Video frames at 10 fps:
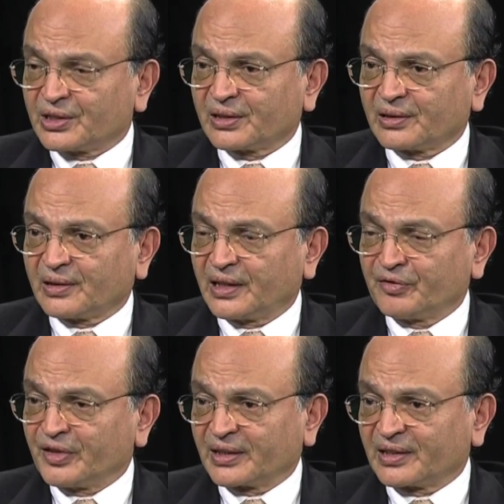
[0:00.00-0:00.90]
Uh,
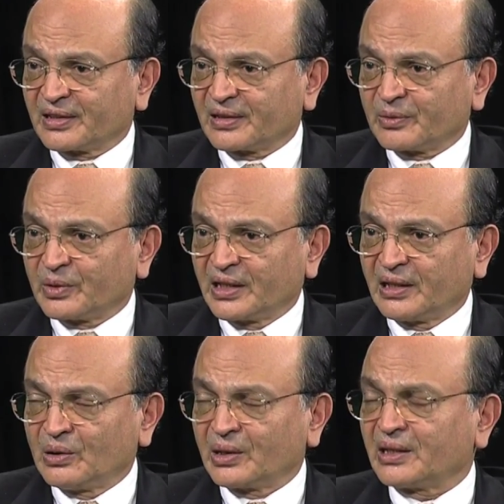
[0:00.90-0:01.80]
in fact, uh, when
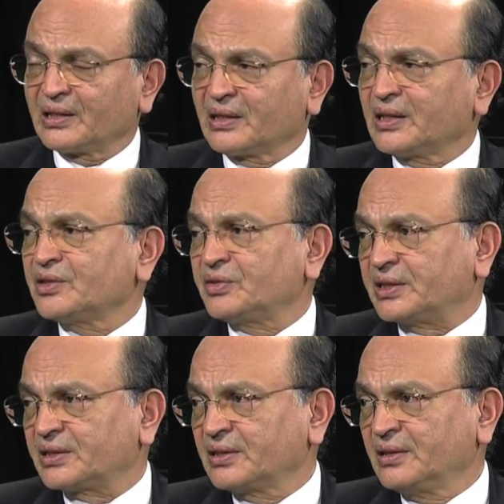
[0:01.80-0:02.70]
I look at other
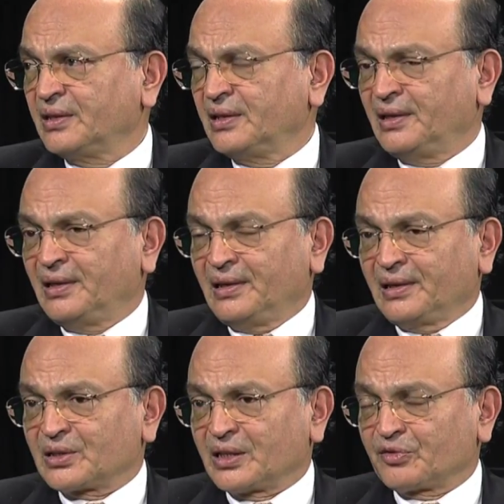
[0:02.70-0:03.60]
countries,
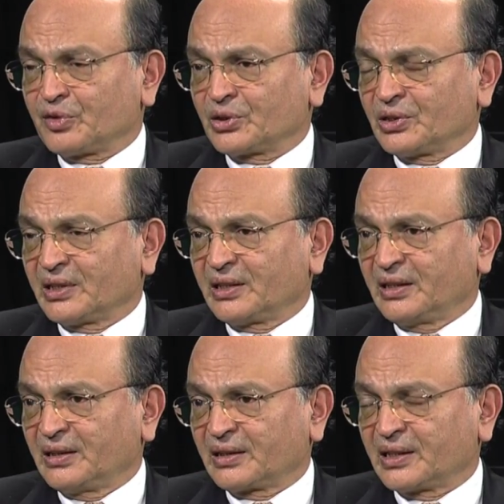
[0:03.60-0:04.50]
See,
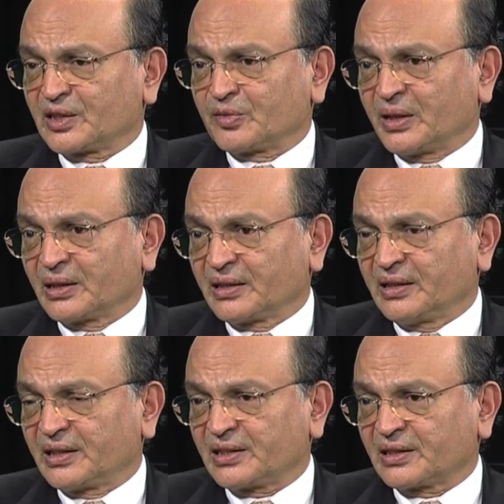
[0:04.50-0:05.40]
unfortunately, in the case of
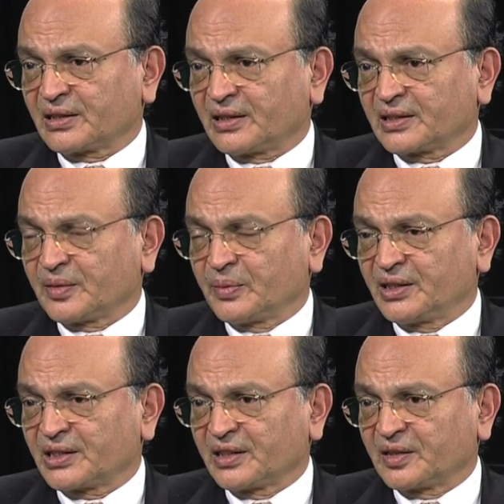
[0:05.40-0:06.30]
Bangladesh, uh, as I
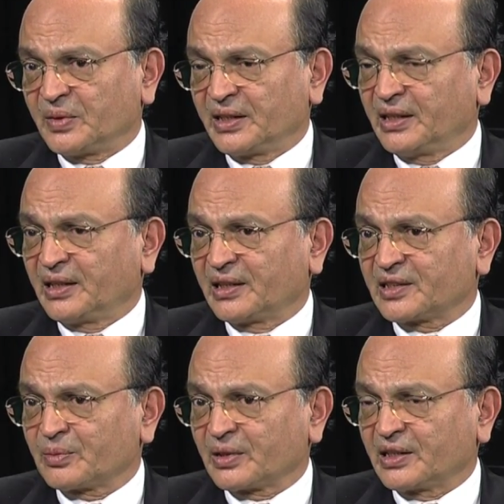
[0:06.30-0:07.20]
mentioned at the beginning,
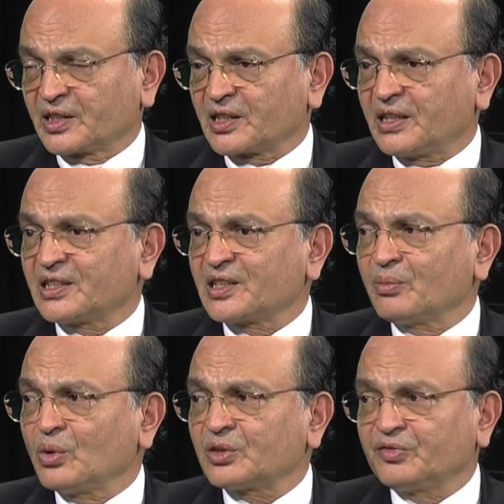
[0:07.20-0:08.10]
it's, it's, it's the
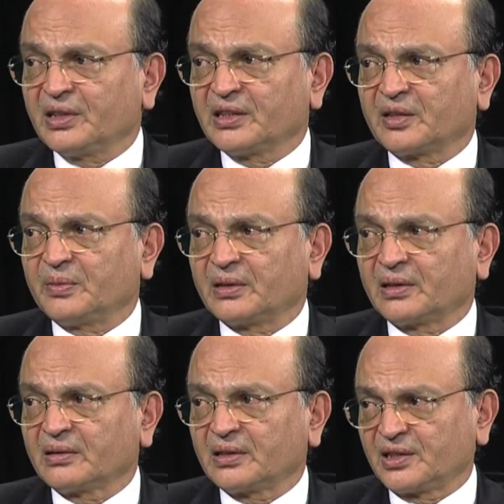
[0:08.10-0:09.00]
most vulnerable
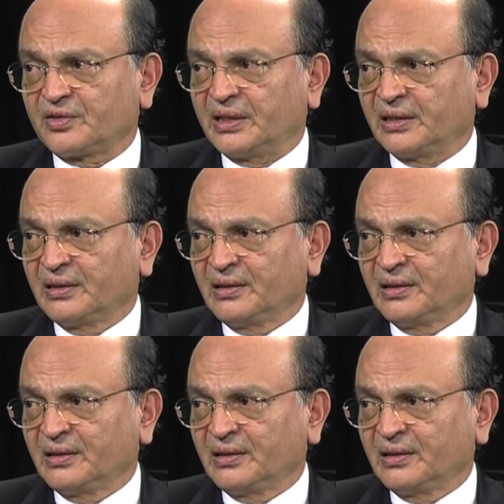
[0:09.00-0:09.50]
country.